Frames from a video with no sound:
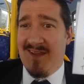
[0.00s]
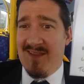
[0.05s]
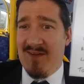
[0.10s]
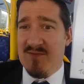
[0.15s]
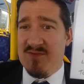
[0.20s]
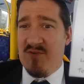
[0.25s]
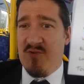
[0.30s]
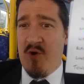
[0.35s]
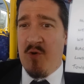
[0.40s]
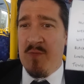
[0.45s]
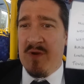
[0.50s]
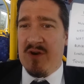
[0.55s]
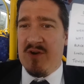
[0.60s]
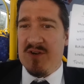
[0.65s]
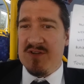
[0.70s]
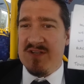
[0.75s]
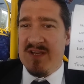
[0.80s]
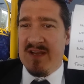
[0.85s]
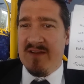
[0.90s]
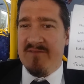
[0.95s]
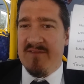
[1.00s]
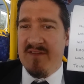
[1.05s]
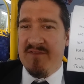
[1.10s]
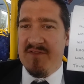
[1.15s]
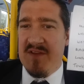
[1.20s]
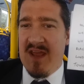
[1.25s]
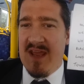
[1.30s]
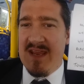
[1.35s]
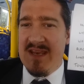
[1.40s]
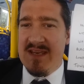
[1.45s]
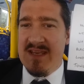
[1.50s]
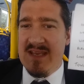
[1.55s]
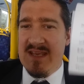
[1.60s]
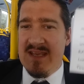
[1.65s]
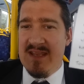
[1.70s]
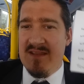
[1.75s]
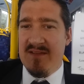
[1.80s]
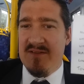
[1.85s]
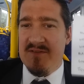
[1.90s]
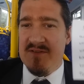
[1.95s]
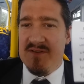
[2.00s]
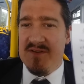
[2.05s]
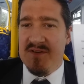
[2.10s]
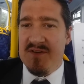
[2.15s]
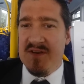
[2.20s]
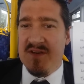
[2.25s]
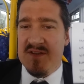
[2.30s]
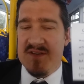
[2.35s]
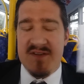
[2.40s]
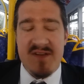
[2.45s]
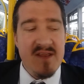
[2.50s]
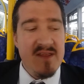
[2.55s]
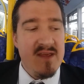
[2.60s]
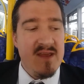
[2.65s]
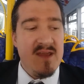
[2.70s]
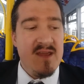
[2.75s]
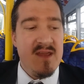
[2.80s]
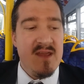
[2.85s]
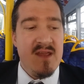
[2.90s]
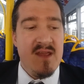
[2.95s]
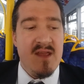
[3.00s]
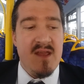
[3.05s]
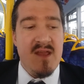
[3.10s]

That was a Roman crossing, 50 AD, just as you can see there.